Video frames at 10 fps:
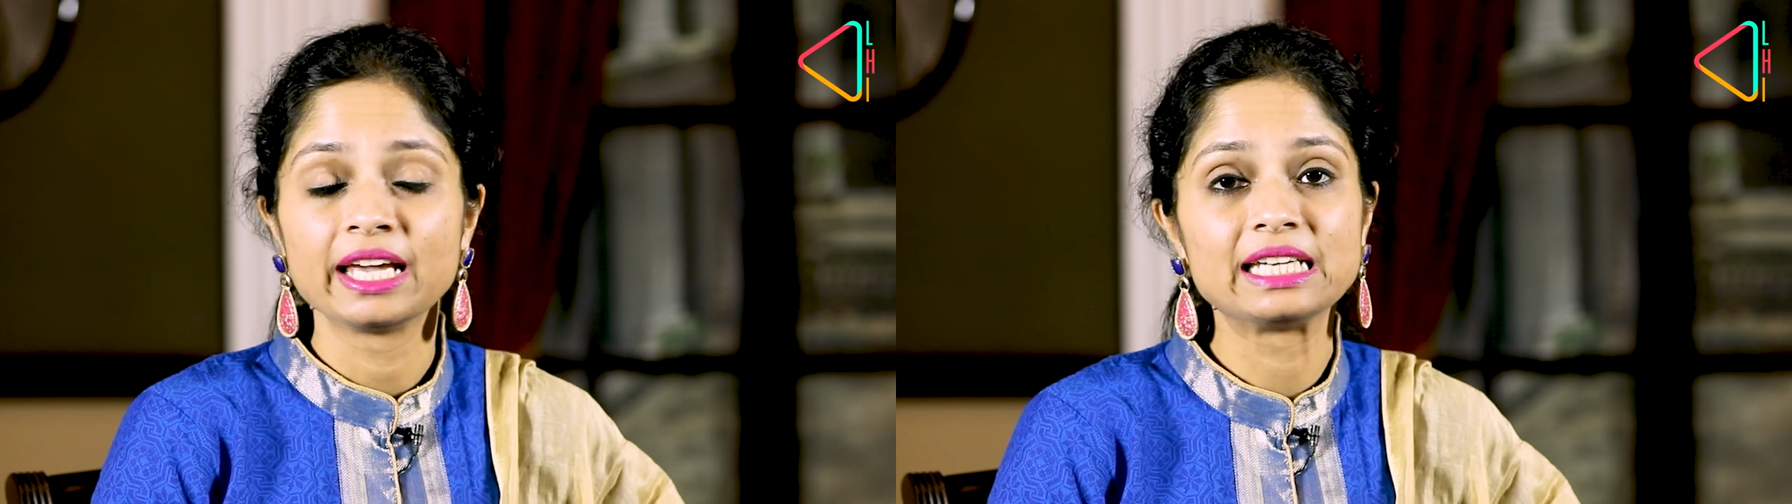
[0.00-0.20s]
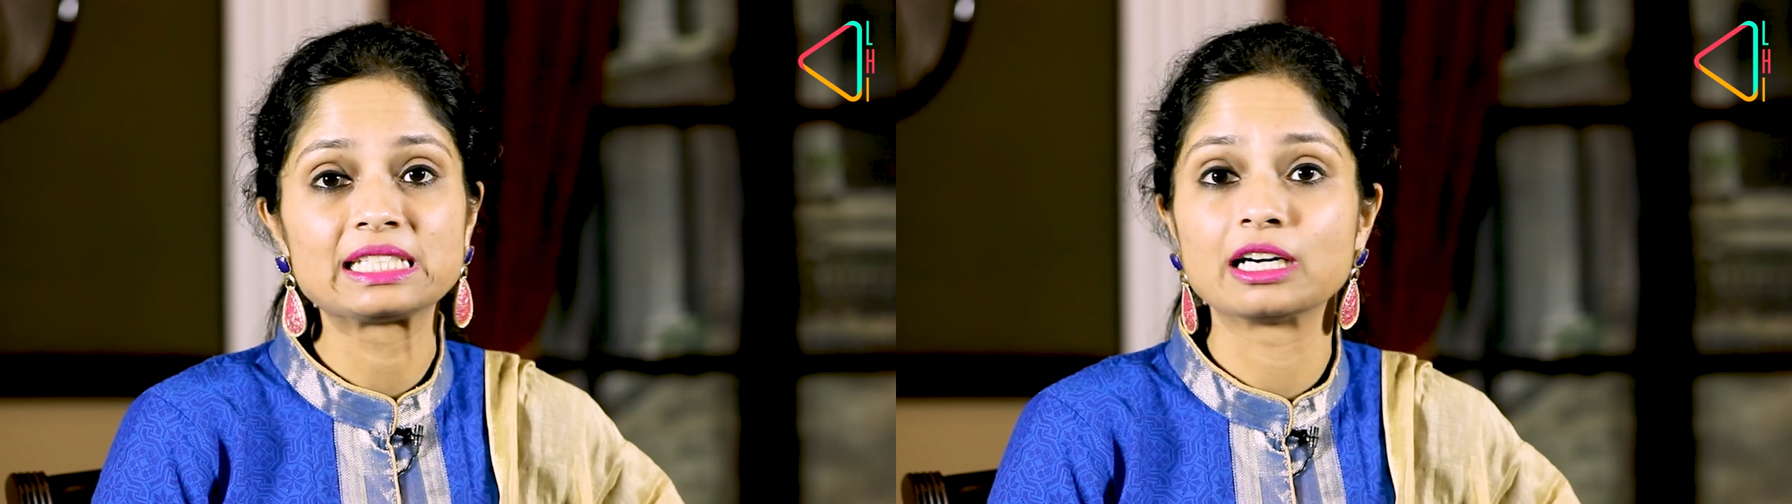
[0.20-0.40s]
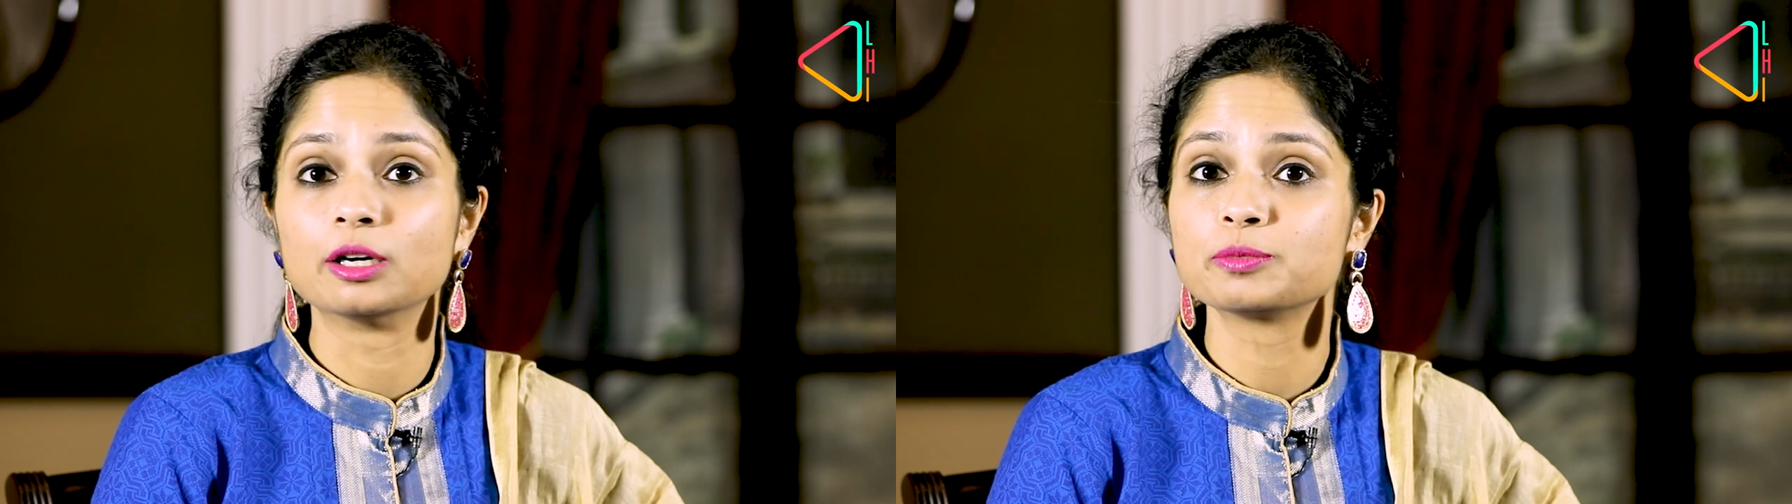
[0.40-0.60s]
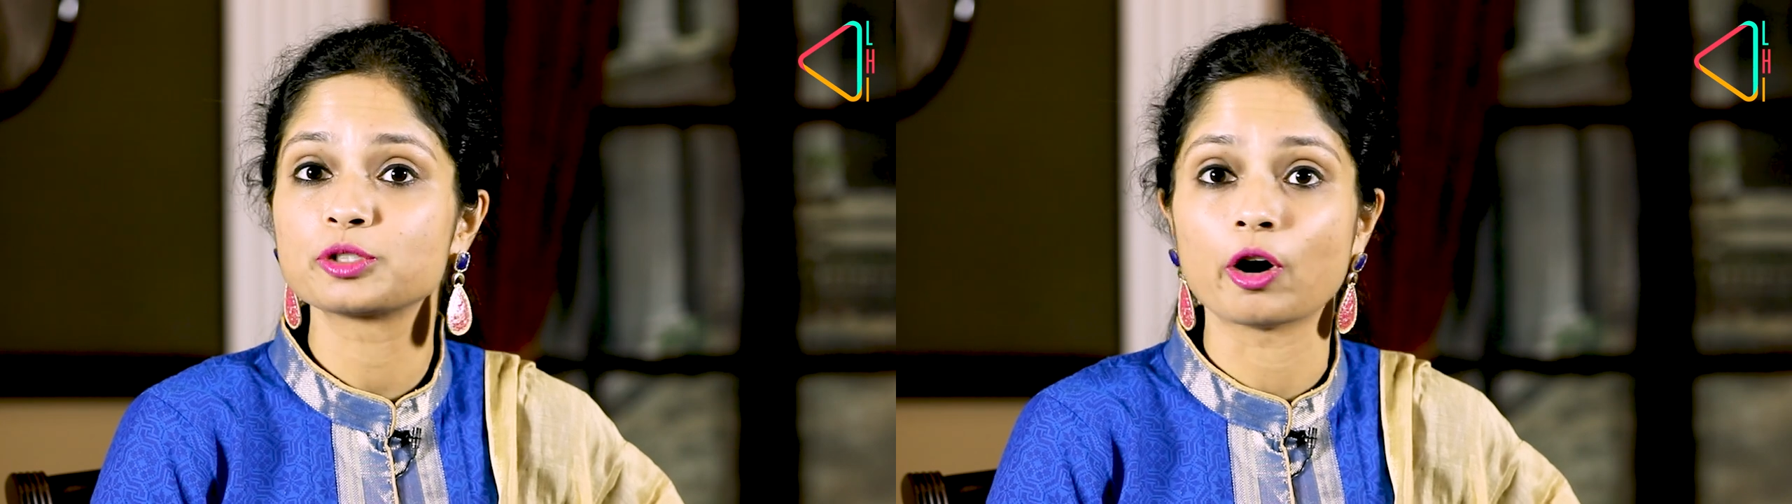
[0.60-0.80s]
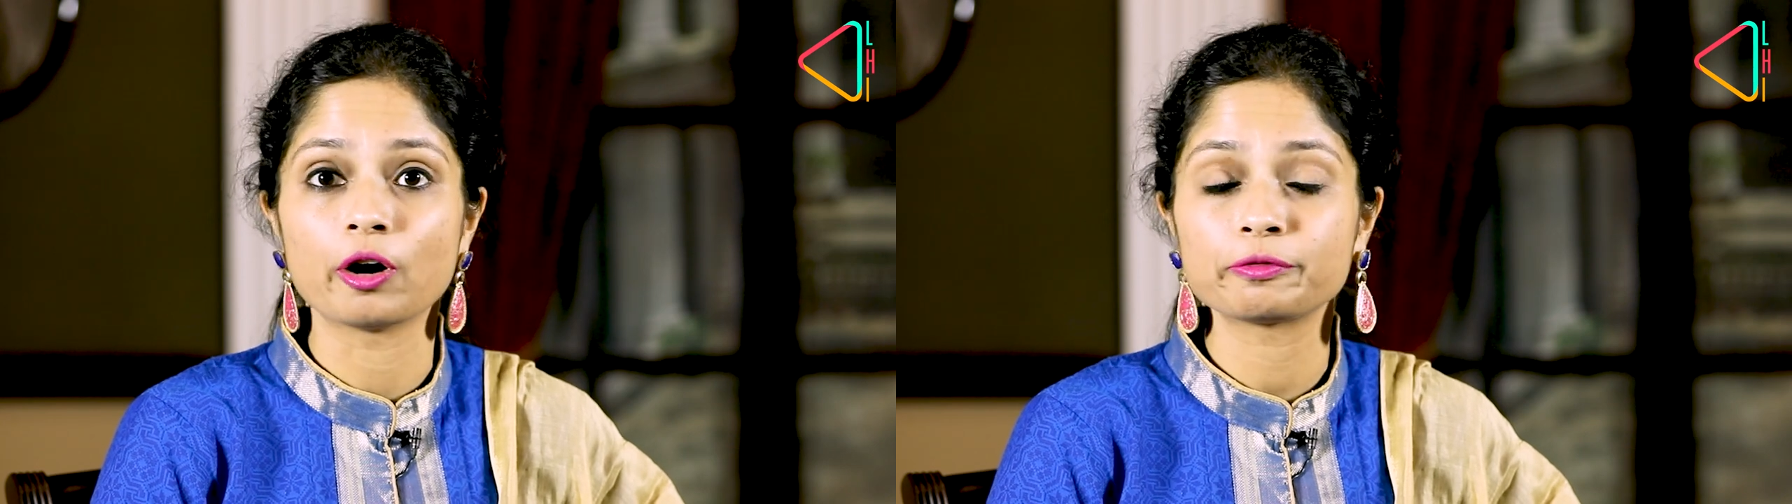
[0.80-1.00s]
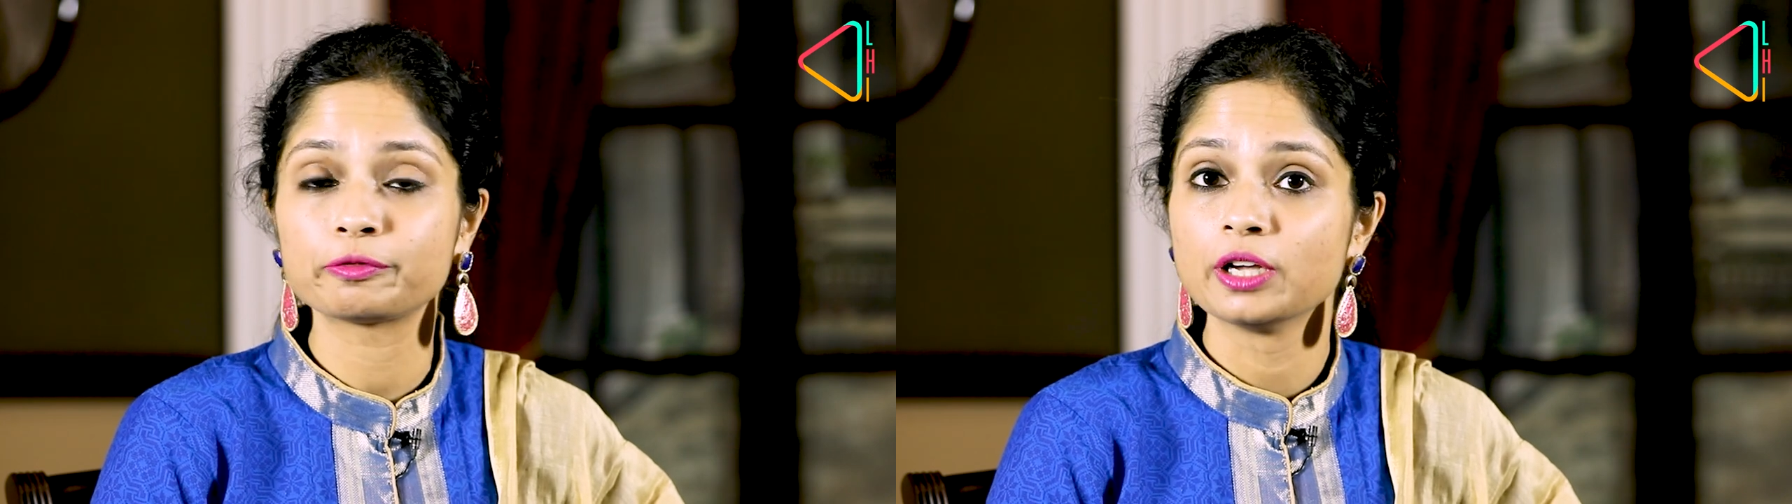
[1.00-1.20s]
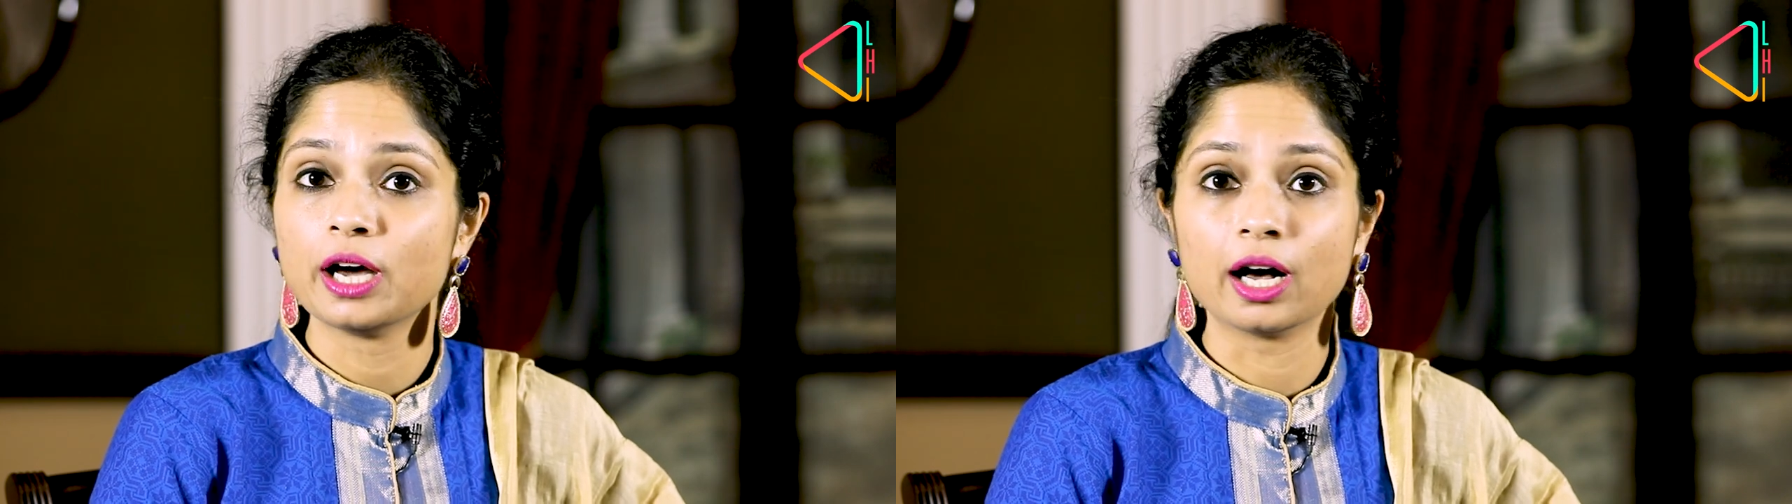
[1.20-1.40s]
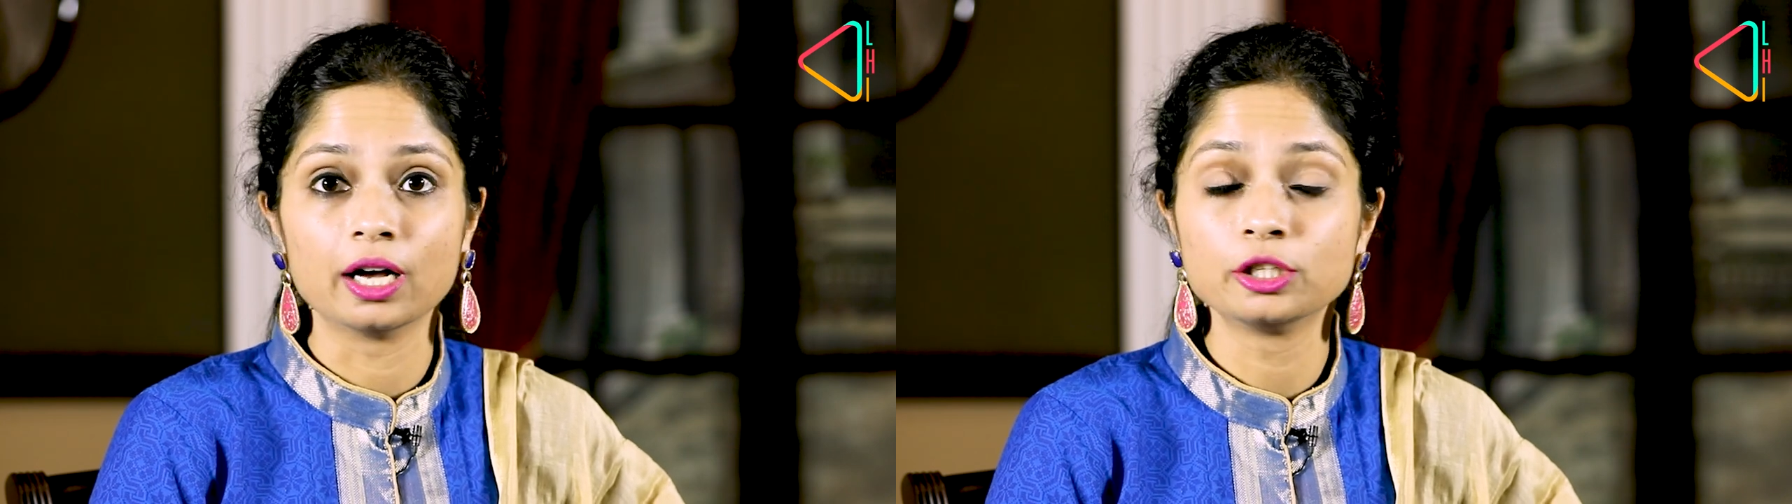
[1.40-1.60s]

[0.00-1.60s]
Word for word: in terms of uh,